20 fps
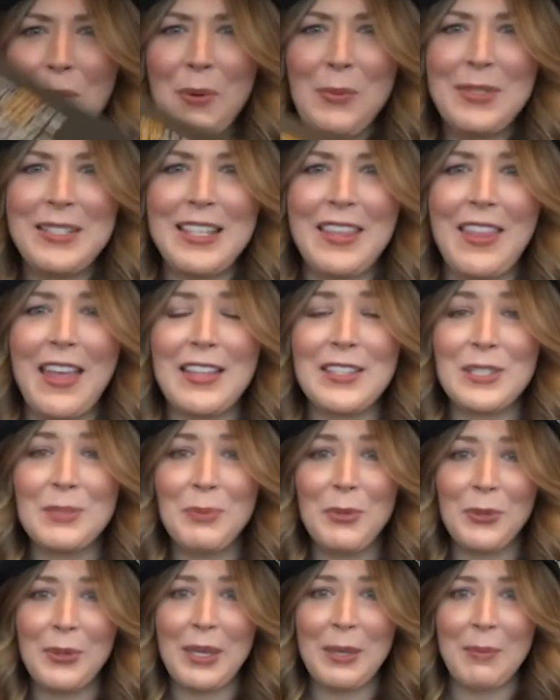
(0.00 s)
what was in that
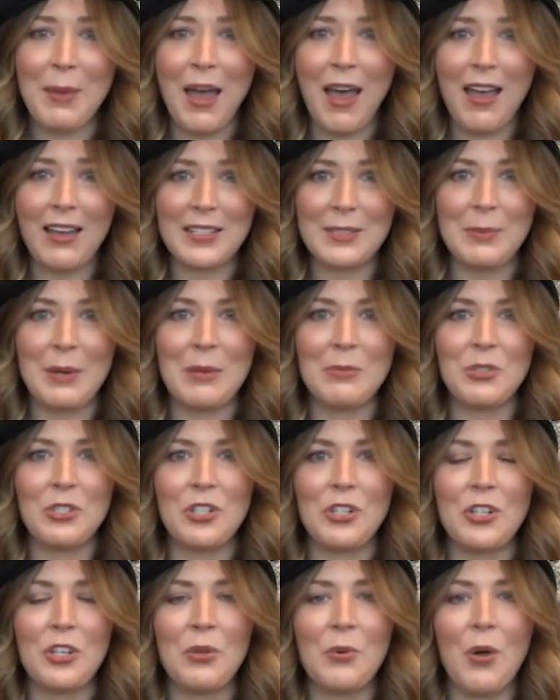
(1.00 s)
spooky box, but I'm
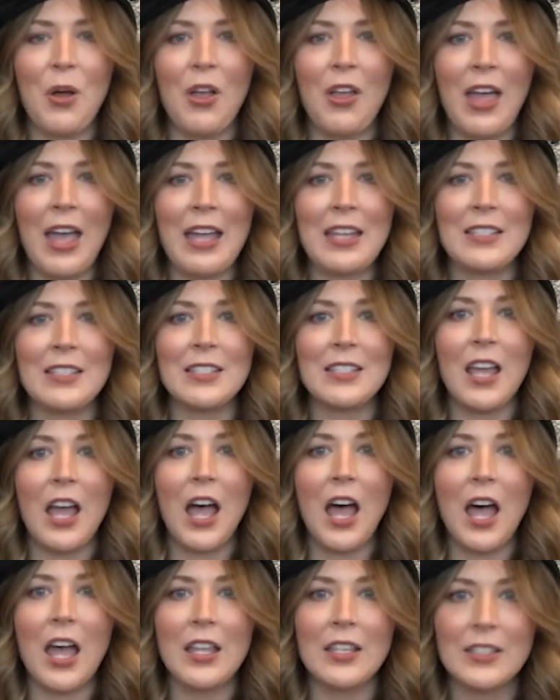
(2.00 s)
sure you all had
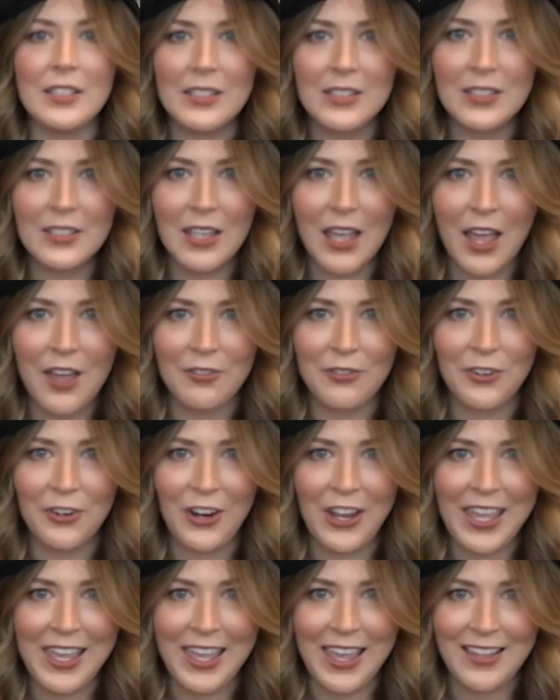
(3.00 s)
tons of
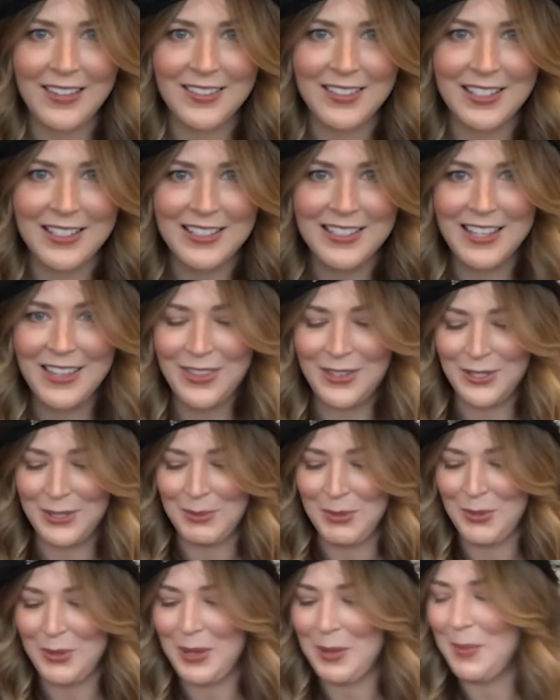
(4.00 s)
great guesses in the
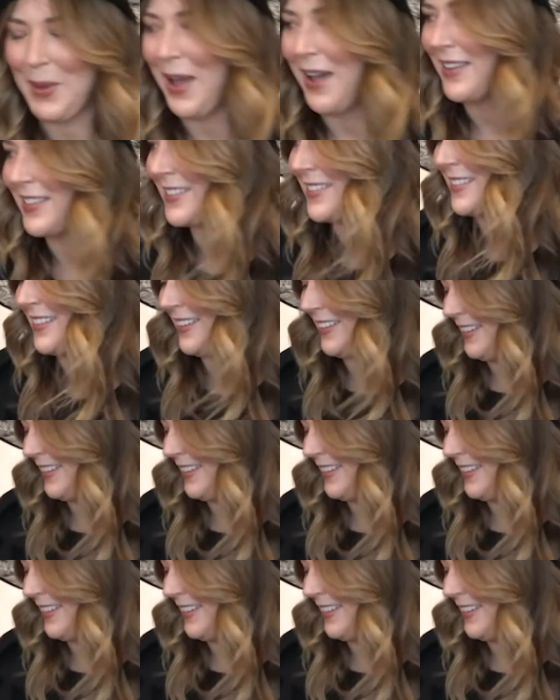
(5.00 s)
spooky box.